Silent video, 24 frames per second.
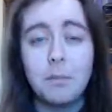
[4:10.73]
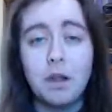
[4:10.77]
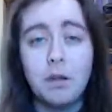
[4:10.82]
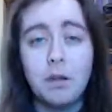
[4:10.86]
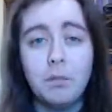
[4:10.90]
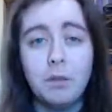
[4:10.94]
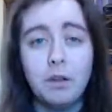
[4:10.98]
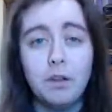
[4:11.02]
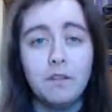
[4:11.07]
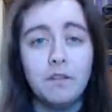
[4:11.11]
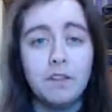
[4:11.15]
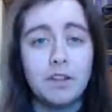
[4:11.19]
the
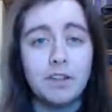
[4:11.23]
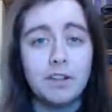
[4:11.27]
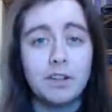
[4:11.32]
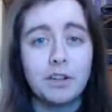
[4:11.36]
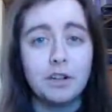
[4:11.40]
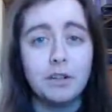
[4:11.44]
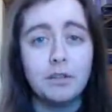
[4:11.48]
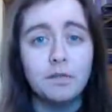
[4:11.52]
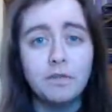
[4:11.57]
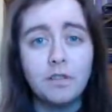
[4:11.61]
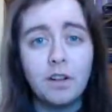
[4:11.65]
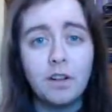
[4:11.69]
moment you finish a
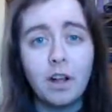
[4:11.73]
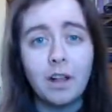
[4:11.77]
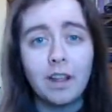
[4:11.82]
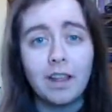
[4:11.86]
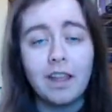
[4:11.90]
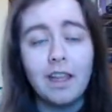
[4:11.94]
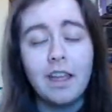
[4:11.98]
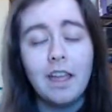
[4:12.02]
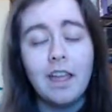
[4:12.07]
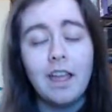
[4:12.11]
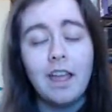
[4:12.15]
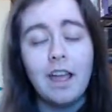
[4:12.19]

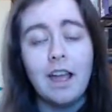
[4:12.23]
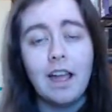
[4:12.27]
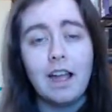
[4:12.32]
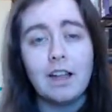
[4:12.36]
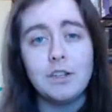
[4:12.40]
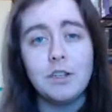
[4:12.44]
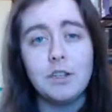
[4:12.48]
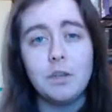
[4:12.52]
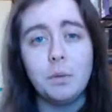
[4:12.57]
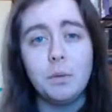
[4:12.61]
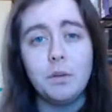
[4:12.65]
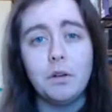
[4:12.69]
gunfight,
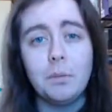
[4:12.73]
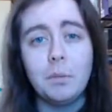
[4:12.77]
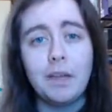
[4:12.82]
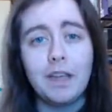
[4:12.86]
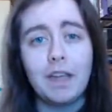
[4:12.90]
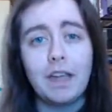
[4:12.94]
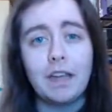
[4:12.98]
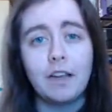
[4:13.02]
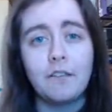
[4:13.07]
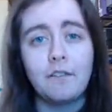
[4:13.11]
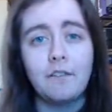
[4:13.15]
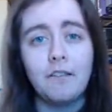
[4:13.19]
and you will be
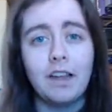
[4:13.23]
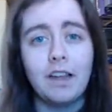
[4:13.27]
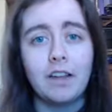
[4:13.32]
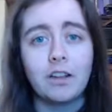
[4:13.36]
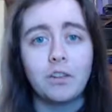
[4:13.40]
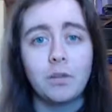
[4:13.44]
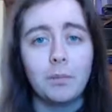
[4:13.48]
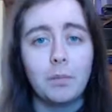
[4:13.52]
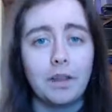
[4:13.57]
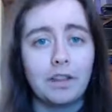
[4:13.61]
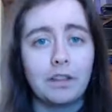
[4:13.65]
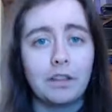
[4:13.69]
getting
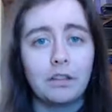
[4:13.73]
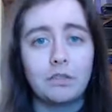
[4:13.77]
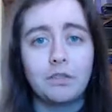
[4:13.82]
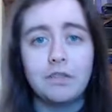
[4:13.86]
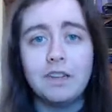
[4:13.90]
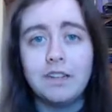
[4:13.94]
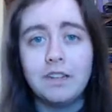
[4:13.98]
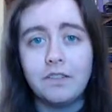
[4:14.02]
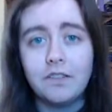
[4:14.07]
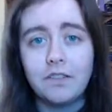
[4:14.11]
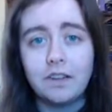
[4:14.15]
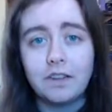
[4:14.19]
flanked from like
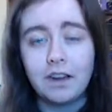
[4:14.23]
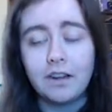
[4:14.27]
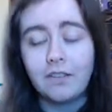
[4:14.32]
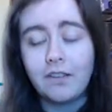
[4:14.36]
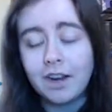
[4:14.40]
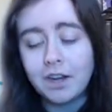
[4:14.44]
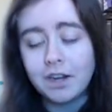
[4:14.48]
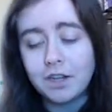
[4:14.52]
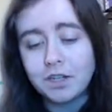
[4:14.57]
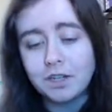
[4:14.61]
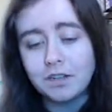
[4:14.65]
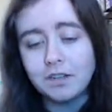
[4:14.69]
3 different
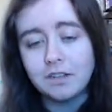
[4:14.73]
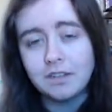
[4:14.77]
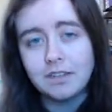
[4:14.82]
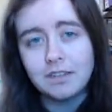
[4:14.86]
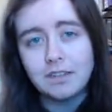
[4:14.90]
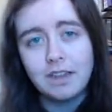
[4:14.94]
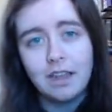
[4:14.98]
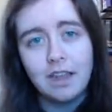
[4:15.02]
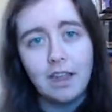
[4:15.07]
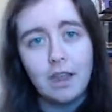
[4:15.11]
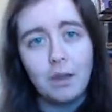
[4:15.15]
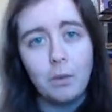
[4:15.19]

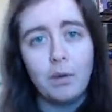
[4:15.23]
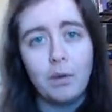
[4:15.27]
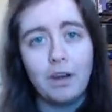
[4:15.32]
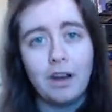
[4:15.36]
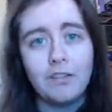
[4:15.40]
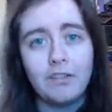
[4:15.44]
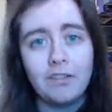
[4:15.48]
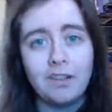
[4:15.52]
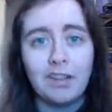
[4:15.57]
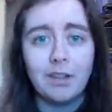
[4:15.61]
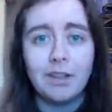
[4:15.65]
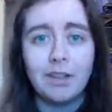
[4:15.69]
directions
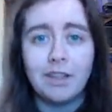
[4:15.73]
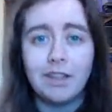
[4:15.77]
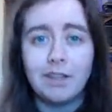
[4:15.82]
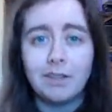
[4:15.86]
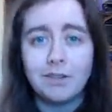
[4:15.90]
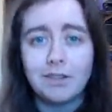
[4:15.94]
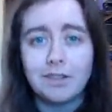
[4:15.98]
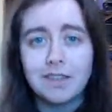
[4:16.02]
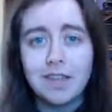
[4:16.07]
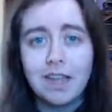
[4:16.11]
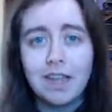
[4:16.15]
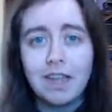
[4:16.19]
whenever you think
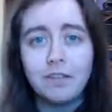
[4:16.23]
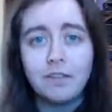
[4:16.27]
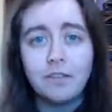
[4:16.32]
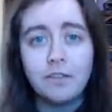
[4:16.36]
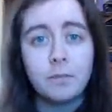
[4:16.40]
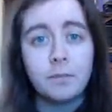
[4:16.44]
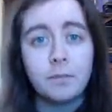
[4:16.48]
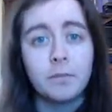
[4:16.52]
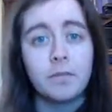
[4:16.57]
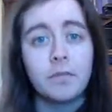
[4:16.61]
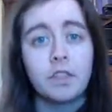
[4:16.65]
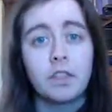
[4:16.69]
you're safe.
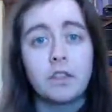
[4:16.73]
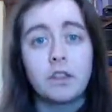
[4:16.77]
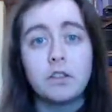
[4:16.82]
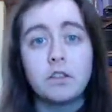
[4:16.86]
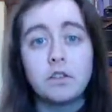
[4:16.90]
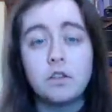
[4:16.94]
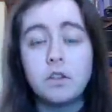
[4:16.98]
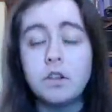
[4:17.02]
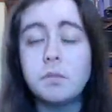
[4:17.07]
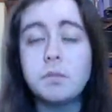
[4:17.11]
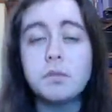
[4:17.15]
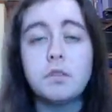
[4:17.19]

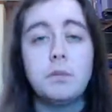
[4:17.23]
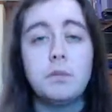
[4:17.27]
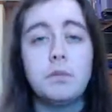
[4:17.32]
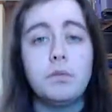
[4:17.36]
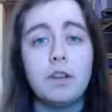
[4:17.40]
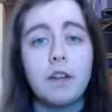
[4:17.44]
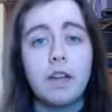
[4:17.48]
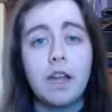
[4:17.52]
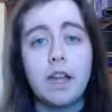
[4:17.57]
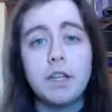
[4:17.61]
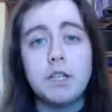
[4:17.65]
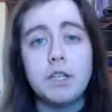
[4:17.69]
Super
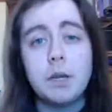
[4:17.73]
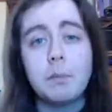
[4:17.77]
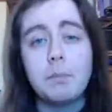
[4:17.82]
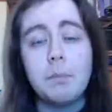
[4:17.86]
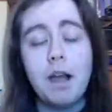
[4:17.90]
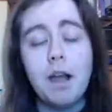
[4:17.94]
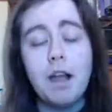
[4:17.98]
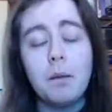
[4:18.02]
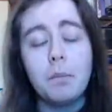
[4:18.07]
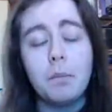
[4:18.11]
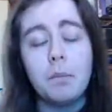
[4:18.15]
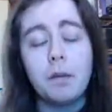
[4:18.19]
engaging
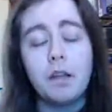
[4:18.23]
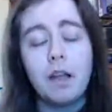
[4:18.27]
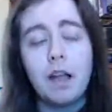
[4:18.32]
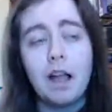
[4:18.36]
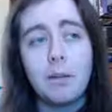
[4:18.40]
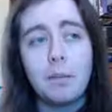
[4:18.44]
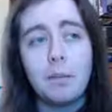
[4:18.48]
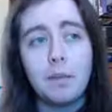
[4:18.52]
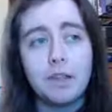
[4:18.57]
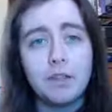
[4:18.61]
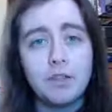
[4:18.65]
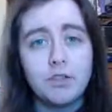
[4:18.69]
map.
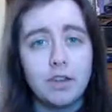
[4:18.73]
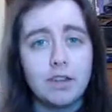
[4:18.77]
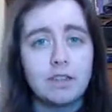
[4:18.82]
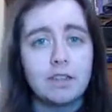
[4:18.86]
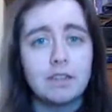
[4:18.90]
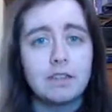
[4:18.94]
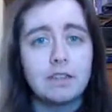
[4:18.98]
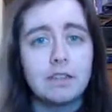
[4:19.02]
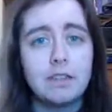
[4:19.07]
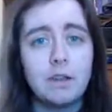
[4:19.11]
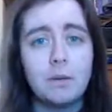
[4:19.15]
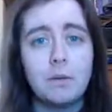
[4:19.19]
I'd be
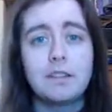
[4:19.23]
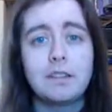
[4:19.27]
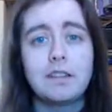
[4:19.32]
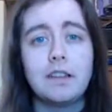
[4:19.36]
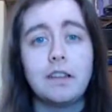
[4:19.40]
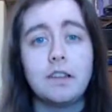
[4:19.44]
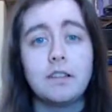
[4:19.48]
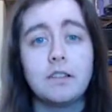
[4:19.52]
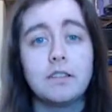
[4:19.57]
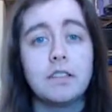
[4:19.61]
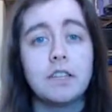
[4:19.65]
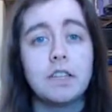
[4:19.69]
interested to see what it's
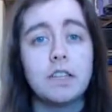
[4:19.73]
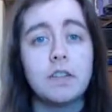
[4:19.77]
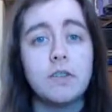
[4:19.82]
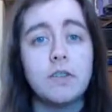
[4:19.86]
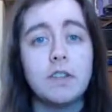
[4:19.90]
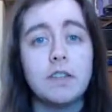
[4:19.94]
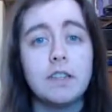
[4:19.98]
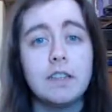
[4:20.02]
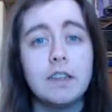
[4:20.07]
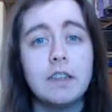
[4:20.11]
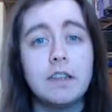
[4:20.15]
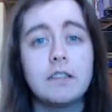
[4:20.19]
like on
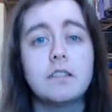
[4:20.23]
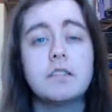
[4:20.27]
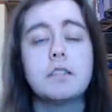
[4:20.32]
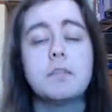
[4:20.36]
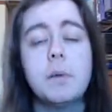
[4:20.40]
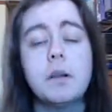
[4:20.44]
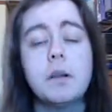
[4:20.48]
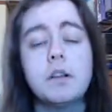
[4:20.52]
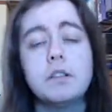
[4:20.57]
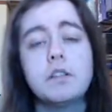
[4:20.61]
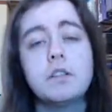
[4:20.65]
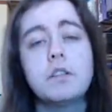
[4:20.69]
6v6 as
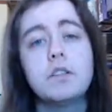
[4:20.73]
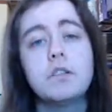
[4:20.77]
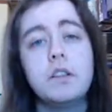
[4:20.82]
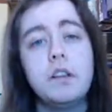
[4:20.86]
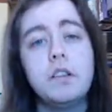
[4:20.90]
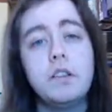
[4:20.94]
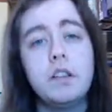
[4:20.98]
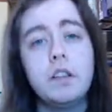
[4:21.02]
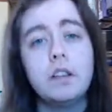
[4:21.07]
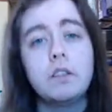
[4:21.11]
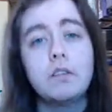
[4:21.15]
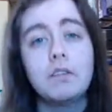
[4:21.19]
opposed to
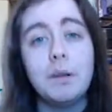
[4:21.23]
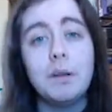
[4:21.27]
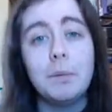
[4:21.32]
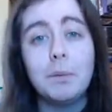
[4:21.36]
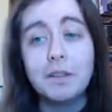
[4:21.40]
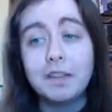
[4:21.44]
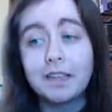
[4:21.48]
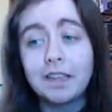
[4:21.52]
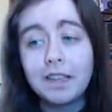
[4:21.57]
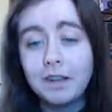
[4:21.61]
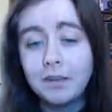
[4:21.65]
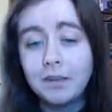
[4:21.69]
3v3
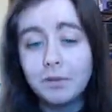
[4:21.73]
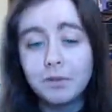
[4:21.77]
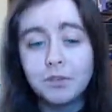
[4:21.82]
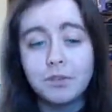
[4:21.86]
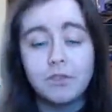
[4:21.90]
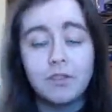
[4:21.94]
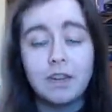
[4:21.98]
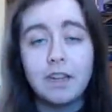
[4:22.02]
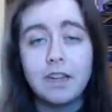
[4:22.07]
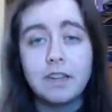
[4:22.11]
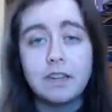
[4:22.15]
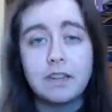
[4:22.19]
with kill
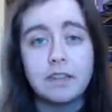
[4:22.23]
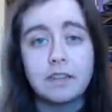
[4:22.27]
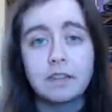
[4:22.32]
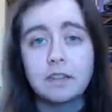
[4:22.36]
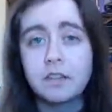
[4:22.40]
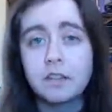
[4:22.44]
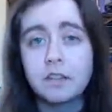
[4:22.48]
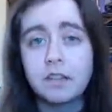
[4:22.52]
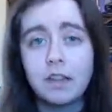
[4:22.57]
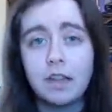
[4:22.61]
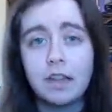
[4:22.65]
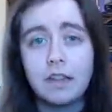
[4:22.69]
streaks.
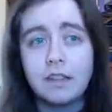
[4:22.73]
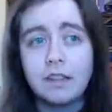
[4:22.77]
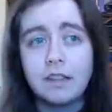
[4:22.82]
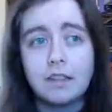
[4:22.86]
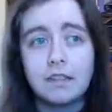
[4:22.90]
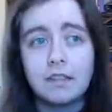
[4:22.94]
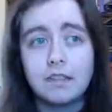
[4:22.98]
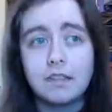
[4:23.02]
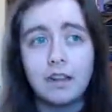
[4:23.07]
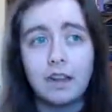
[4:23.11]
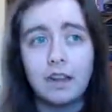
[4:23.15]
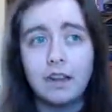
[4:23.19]

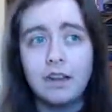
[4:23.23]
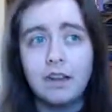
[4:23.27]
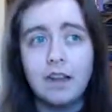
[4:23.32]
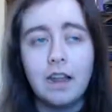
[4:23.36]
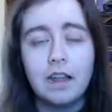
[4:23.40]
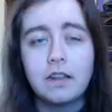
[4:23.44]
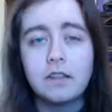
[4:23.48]
There's like